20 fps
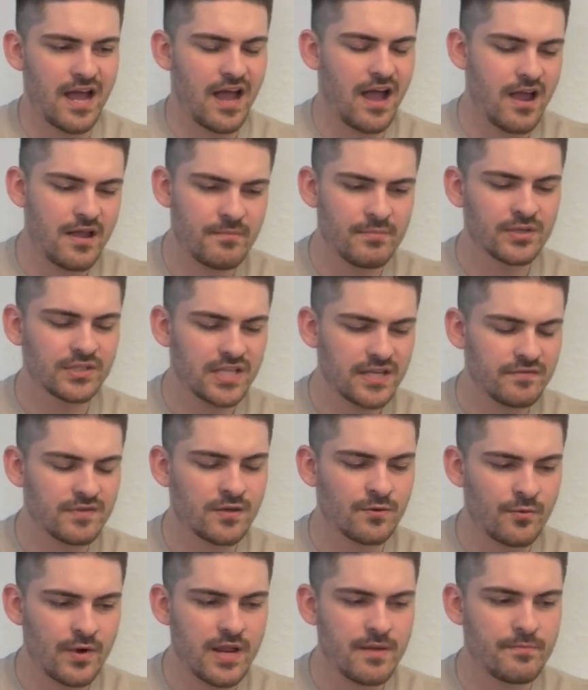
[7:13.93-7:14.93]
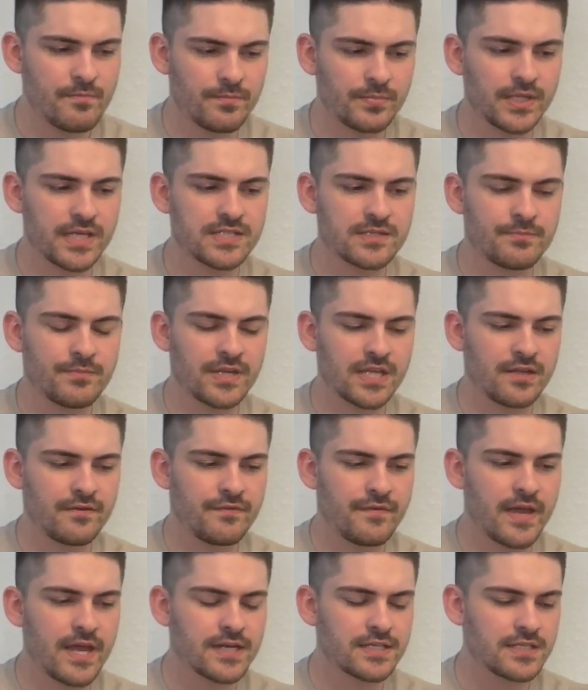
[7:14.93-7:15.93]
I believe the rate plays a big
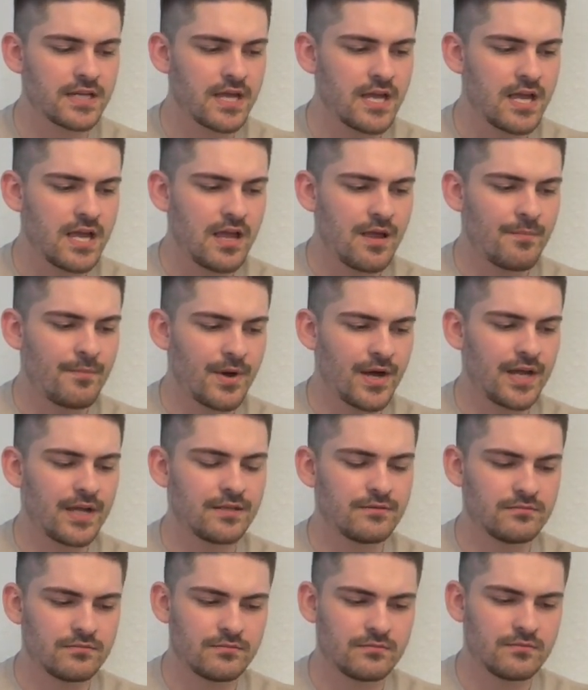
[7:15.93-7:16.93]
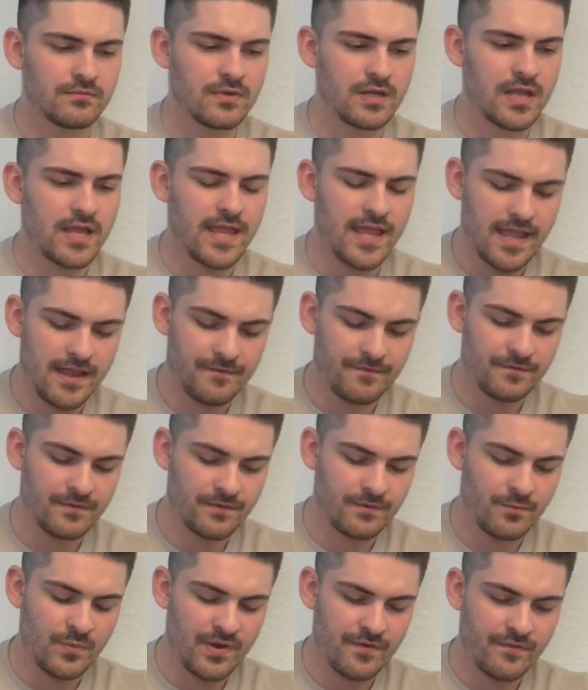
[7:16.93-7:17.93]
effect, but if
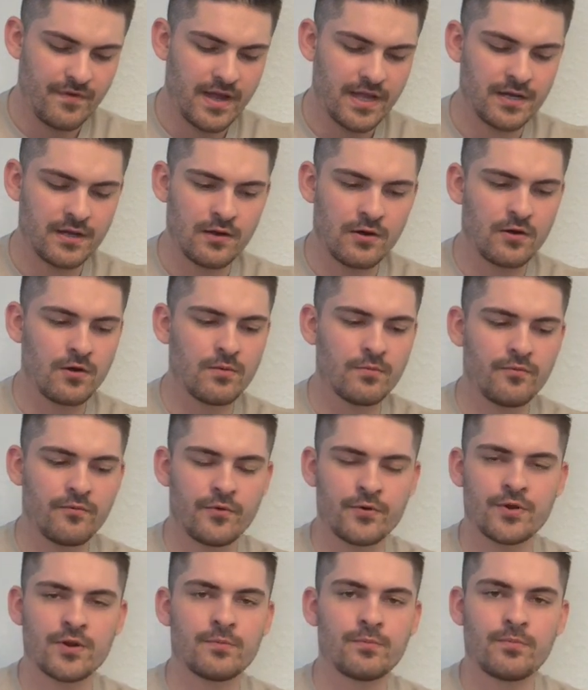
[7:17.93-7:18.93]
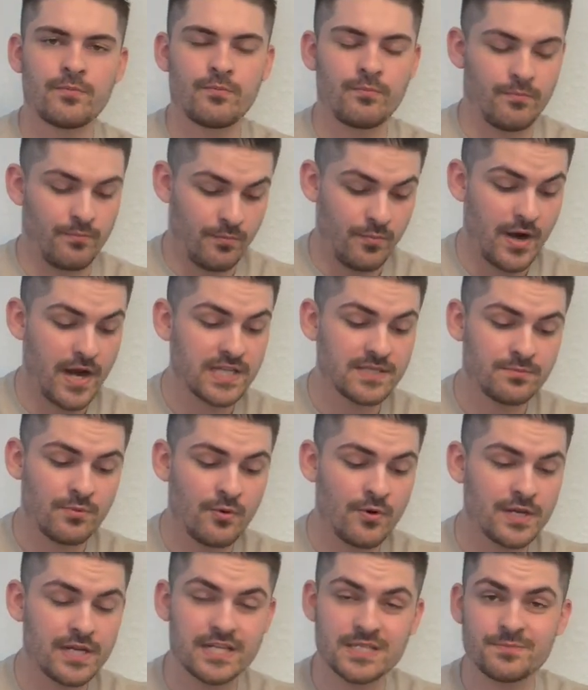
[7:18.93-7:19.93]
we find a home for your price
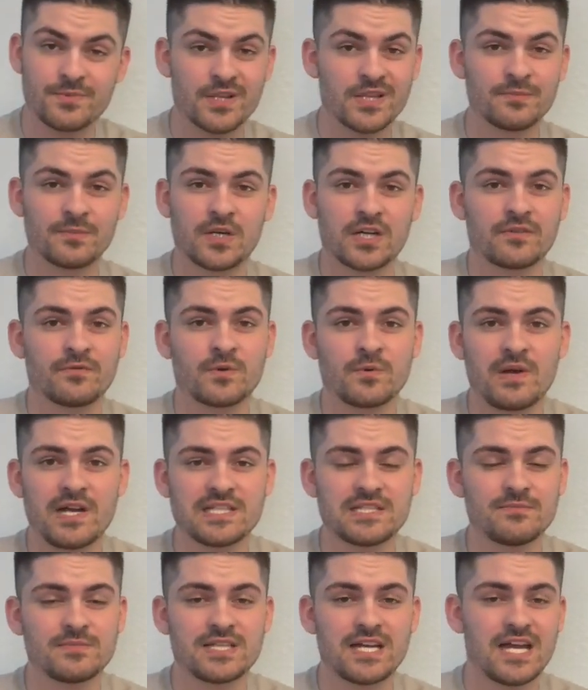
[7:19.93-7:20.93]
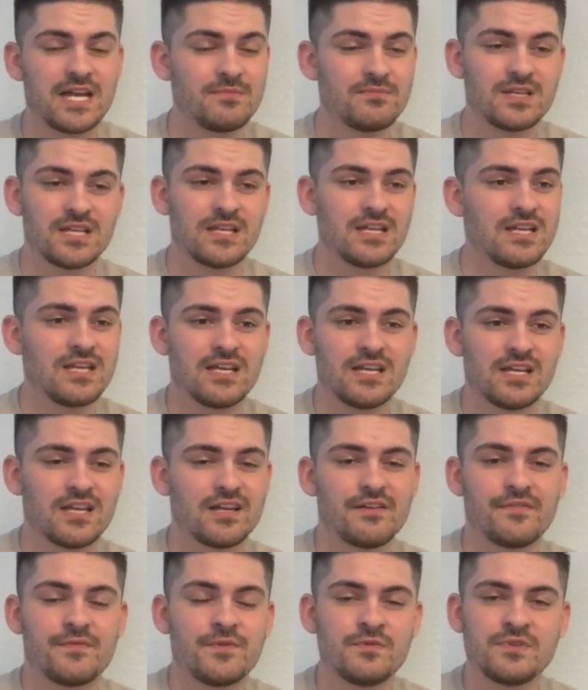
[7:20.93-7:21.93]
point, and it's been on the market for quite some time,
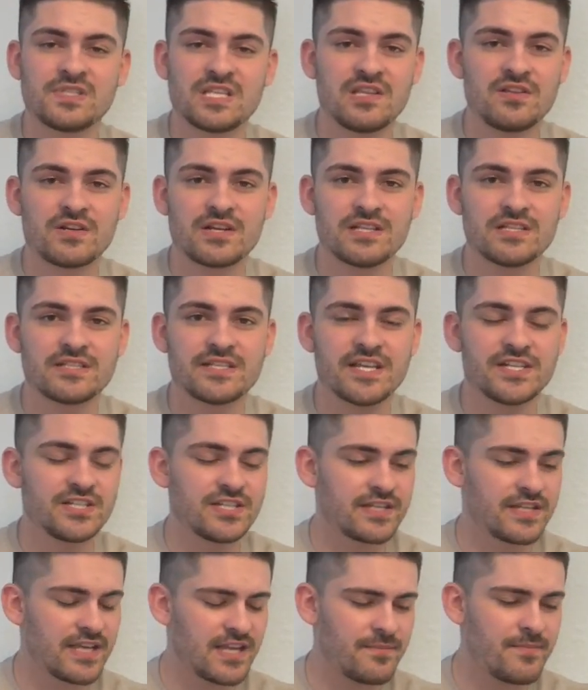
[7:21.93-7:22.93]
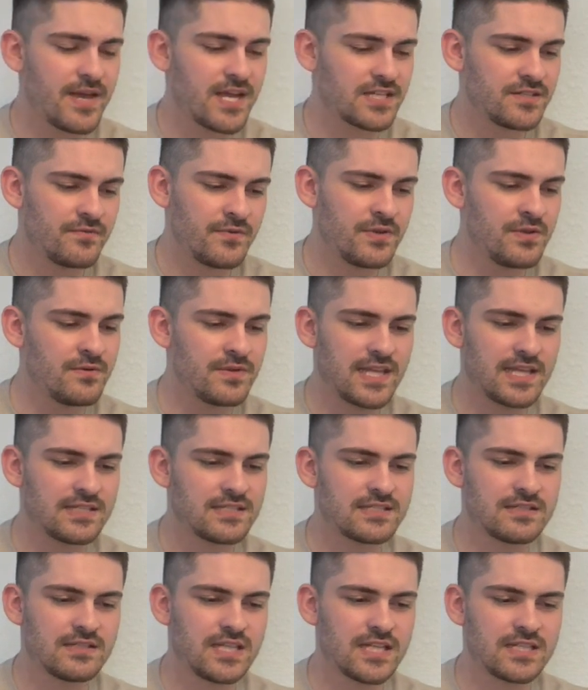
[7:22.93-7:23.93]
a few seller concession kickbacks for you,
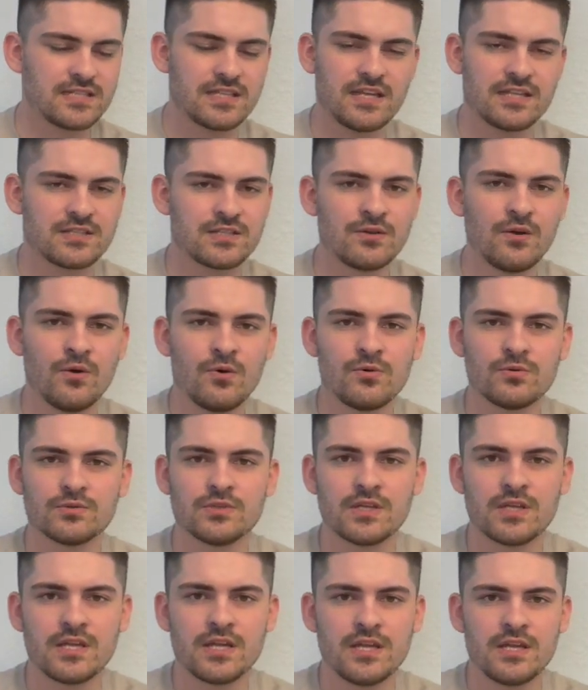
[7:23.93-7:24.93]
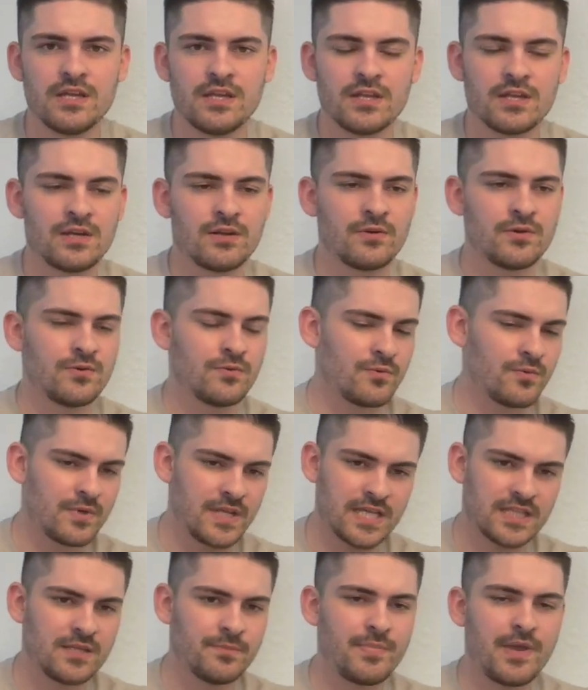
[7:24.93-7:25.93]
that's gold. You'll
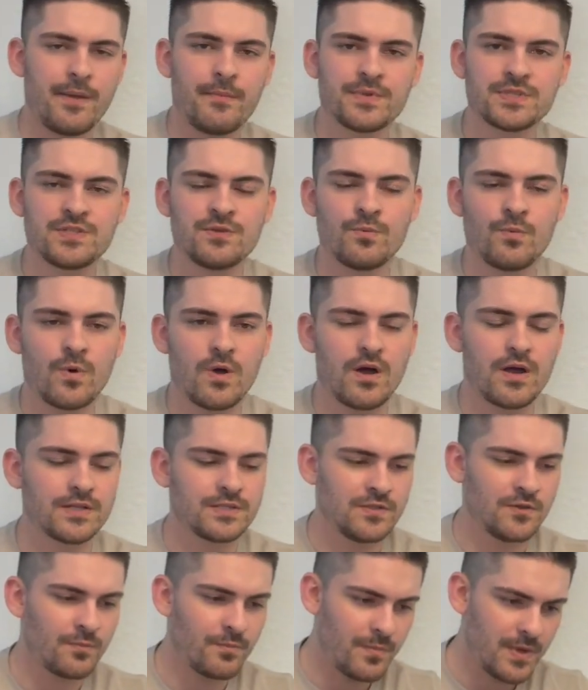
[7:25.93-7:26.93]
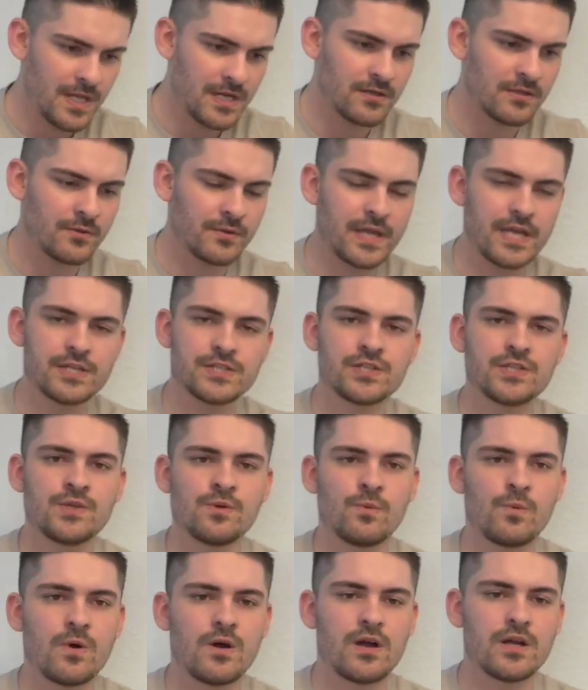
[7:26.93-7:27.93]
get the payments you want, you'll be in the location you
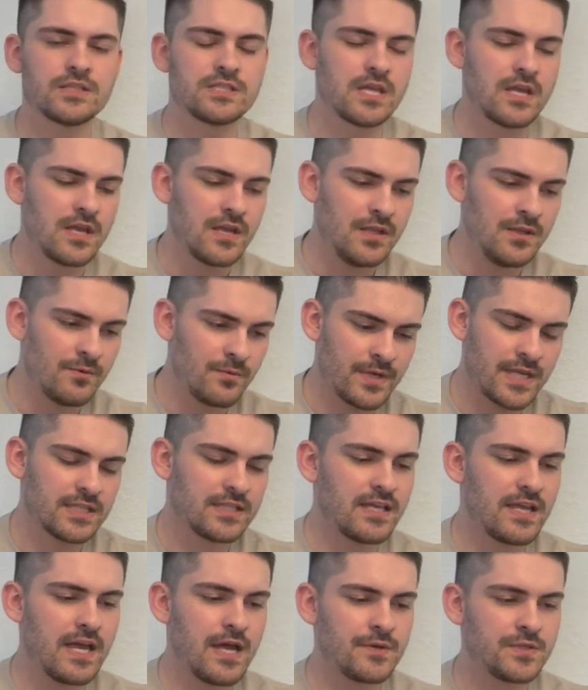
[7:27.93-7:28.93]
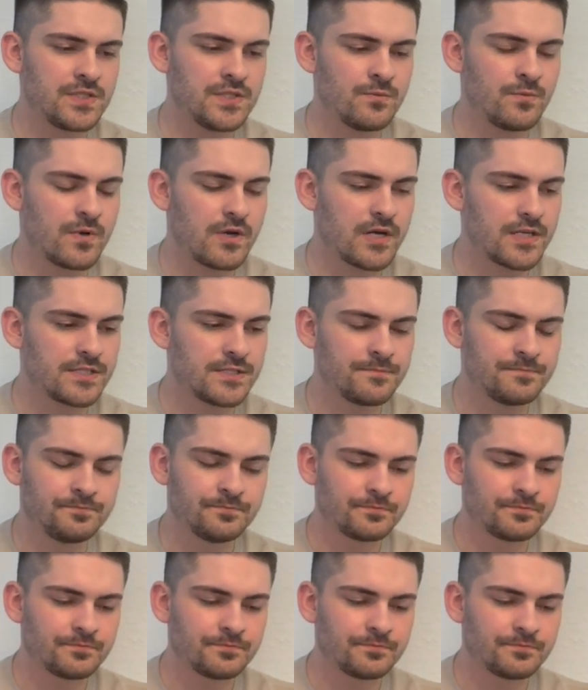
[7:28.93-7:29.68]
want, you'll get the house you want.